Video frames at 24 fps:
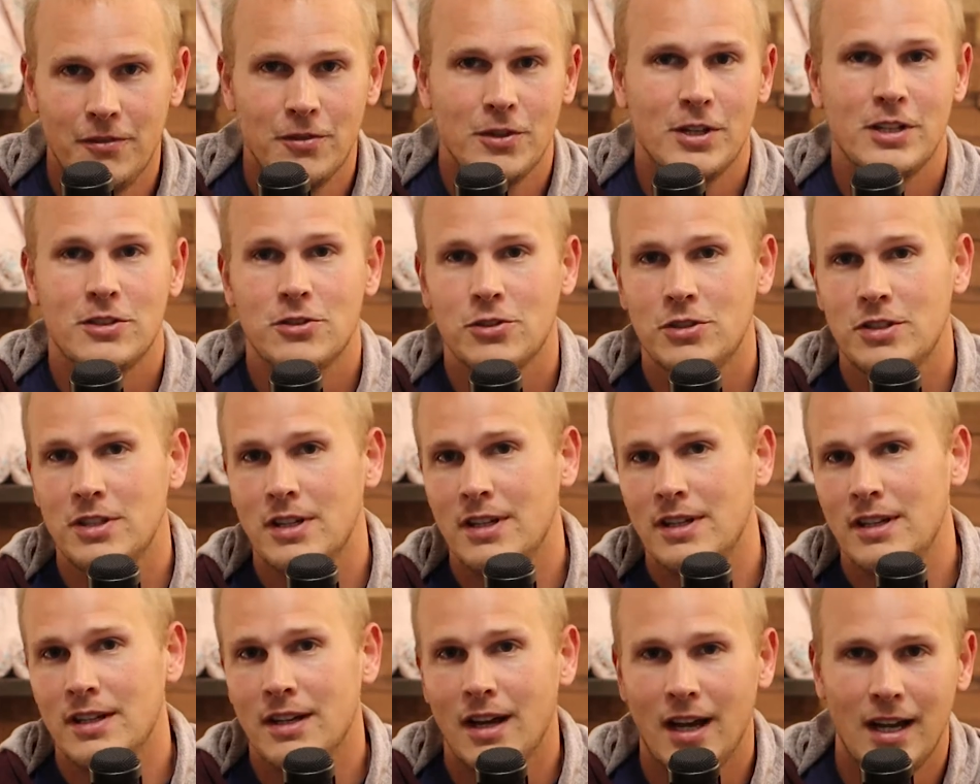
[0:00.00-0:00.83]
you're interested
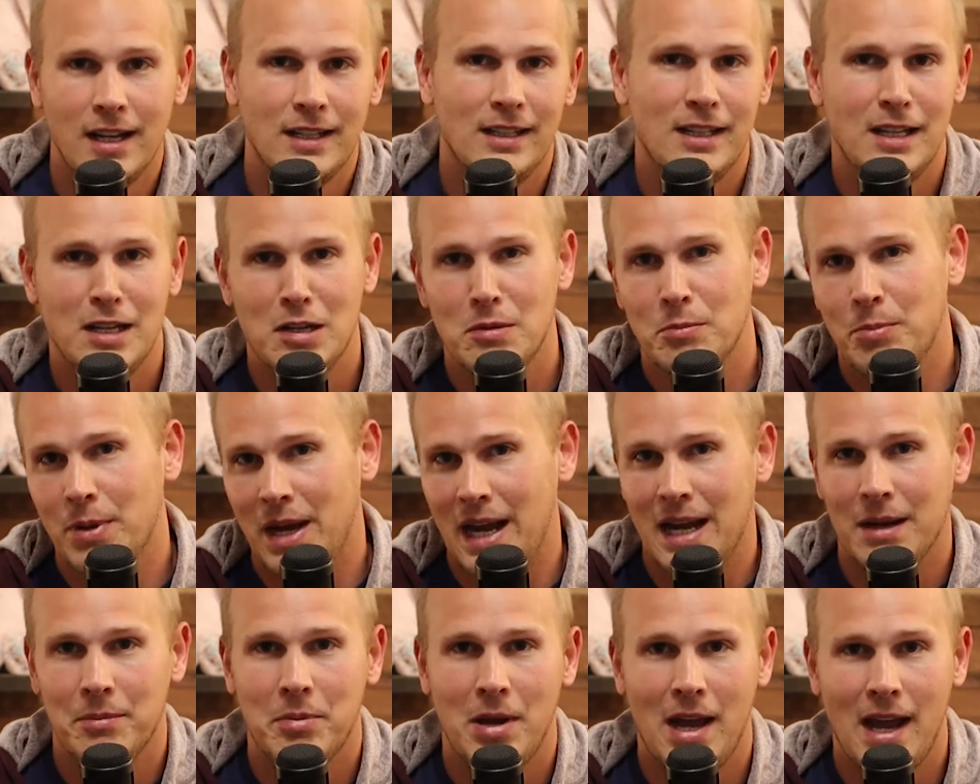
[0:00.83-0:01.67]
in hiking,
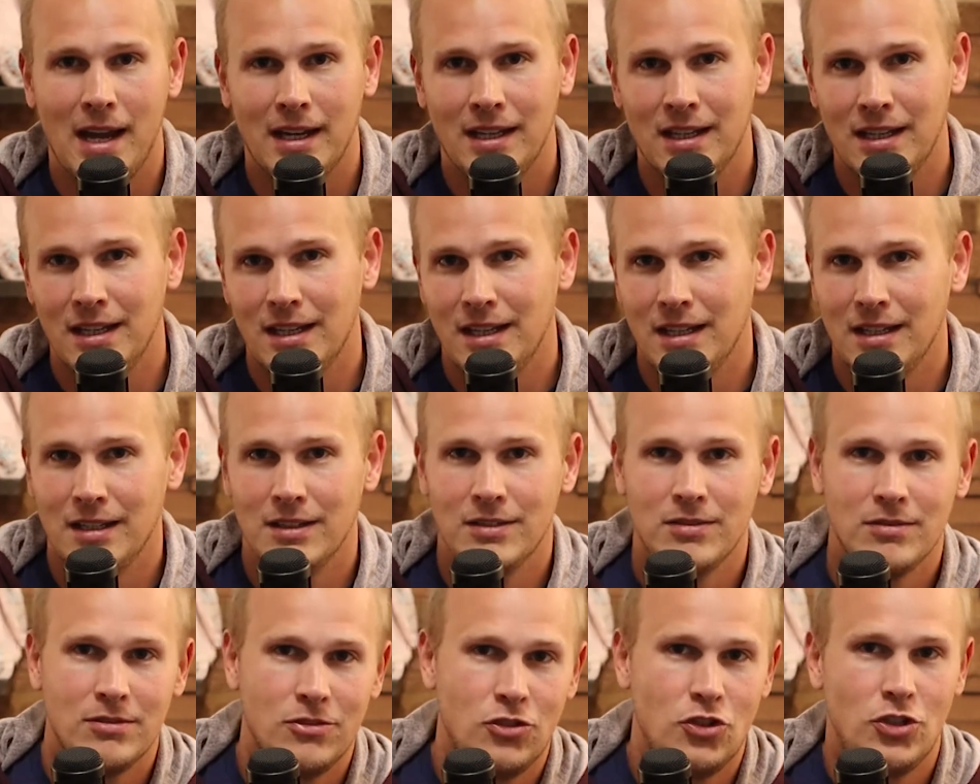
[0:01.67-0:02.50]
backpacking,
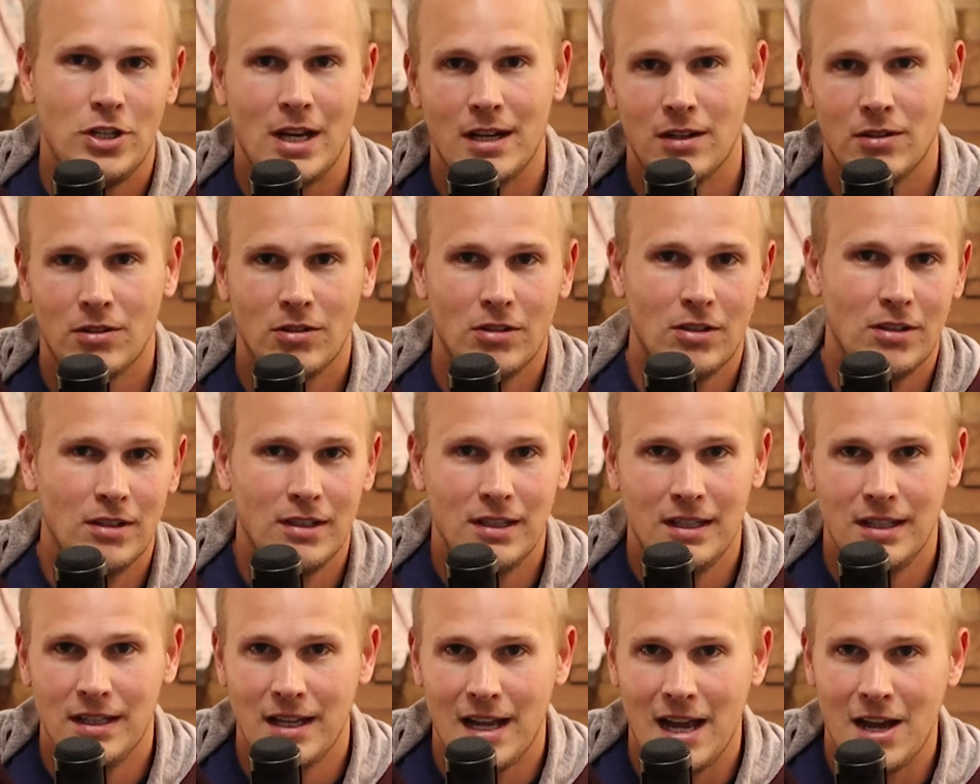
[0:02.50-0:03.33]

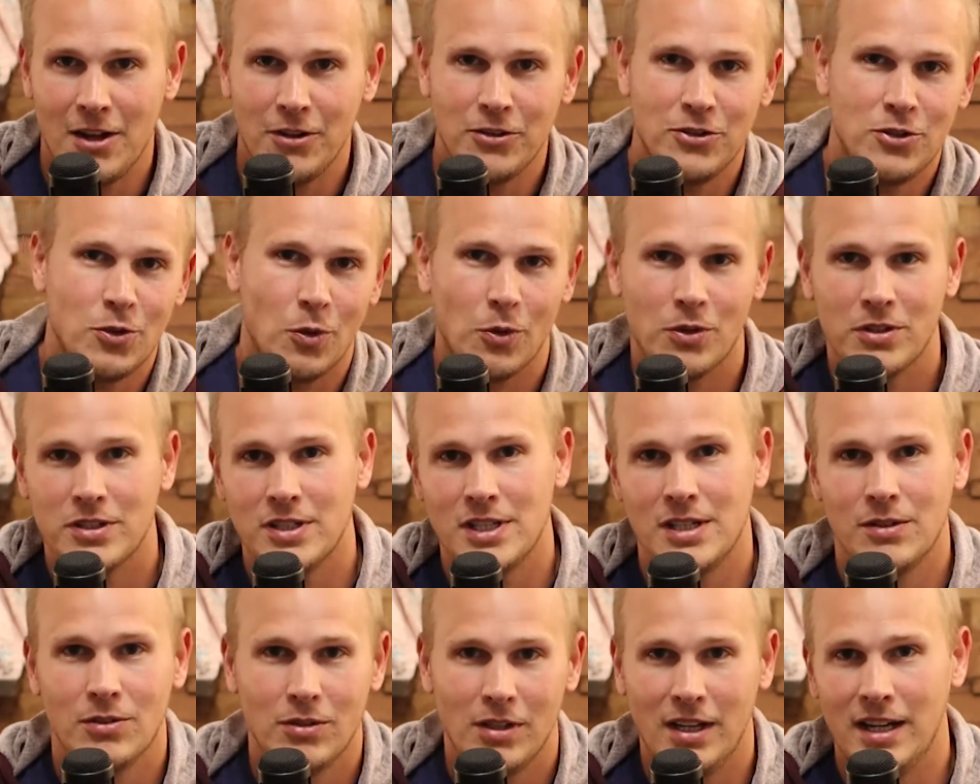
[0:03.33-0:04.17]
generally
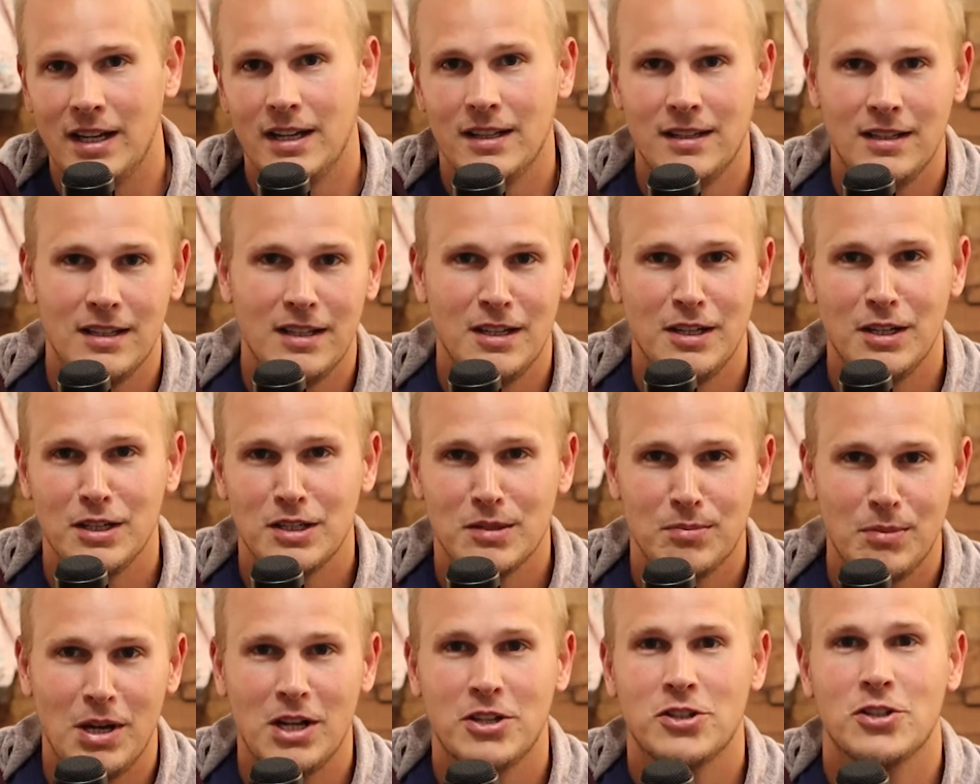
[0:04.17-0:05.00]
outdoorsy related things,
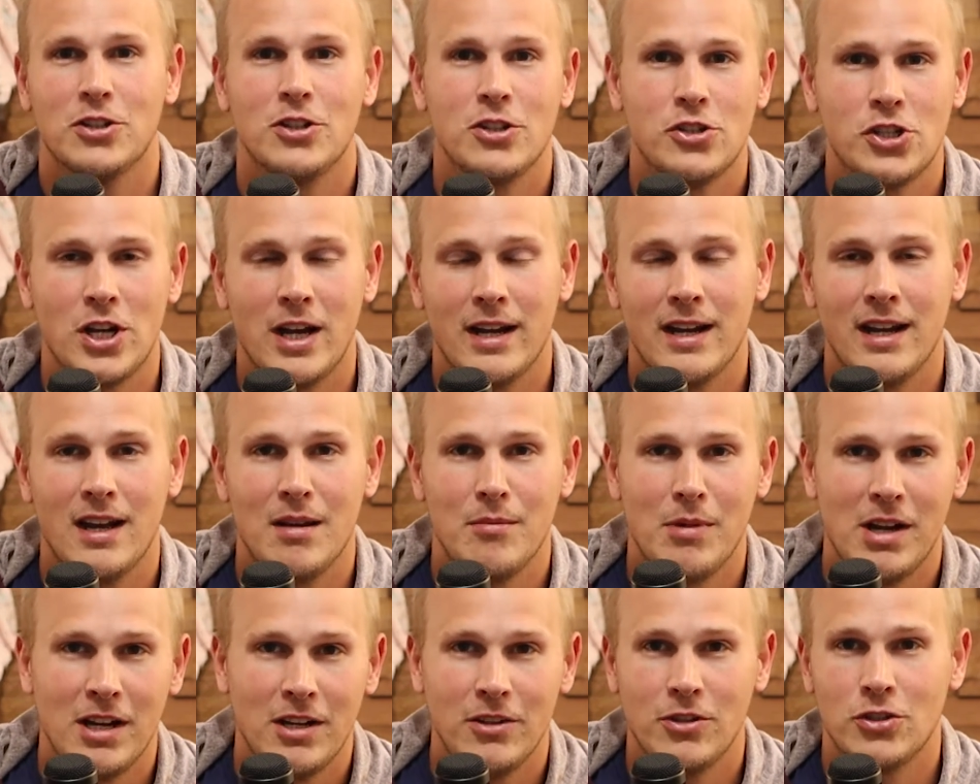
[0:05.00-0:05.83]
make sure you check out
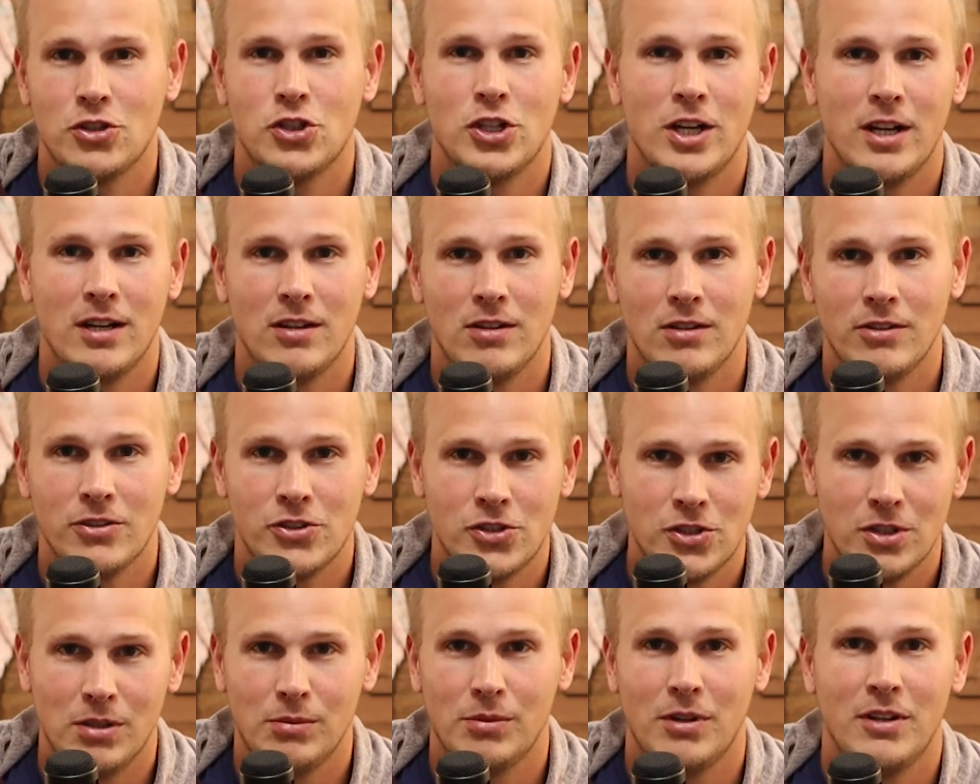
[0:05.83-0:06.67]
my other channel,
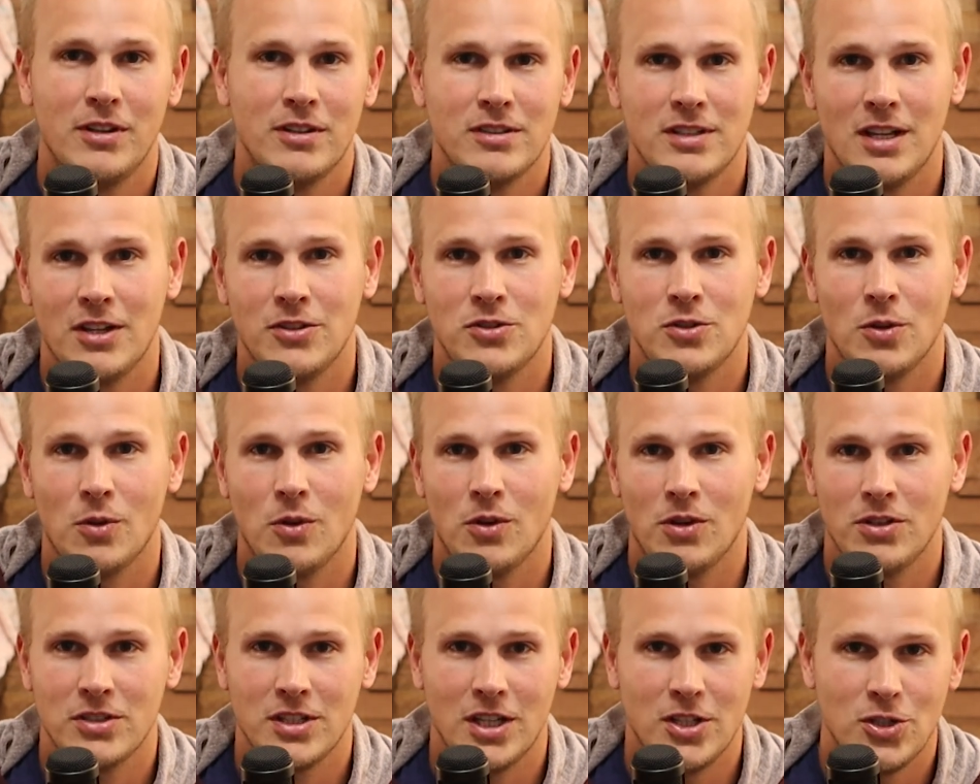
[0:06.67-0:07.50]
Schill Brothers
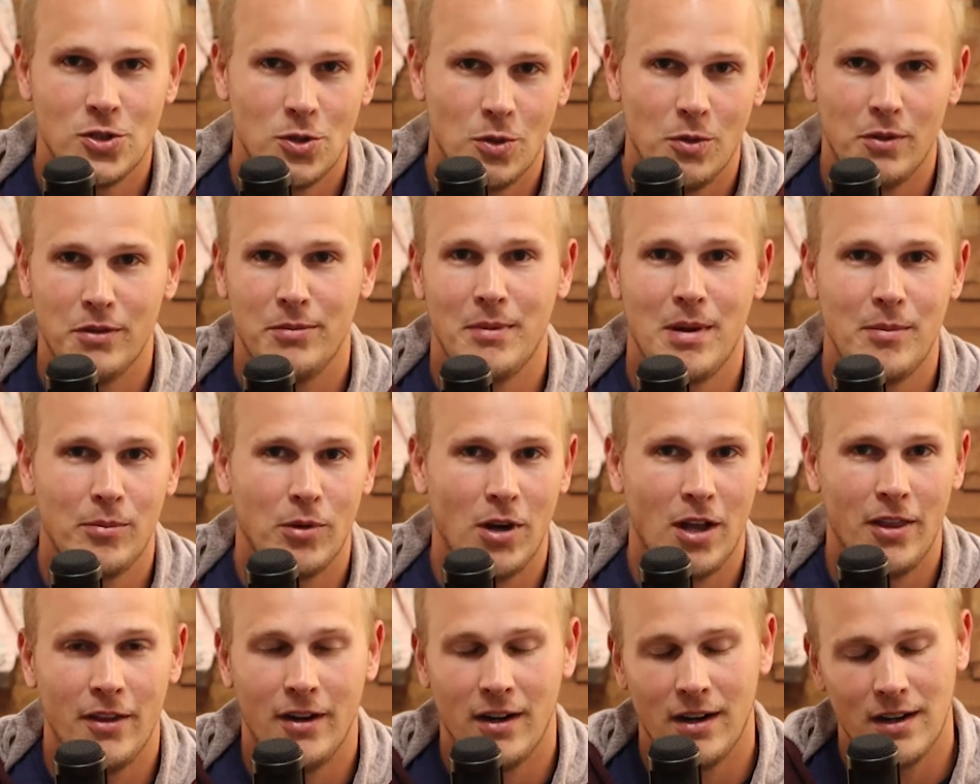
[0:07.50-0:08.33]
Outdoors. I do it with my
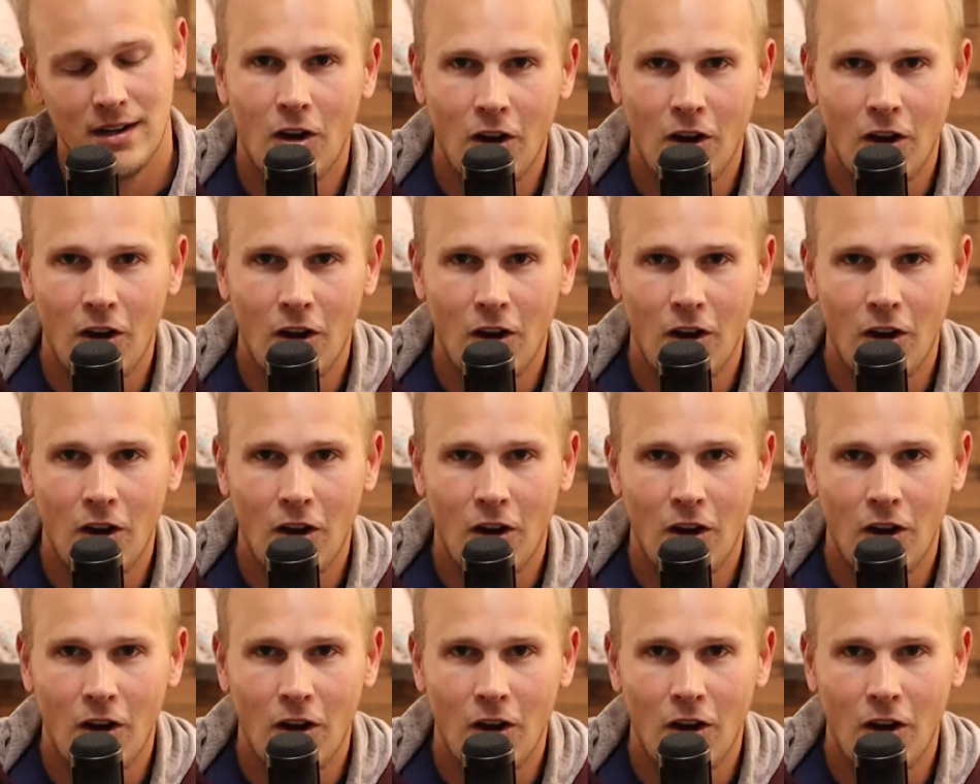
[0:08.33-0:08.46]
brother.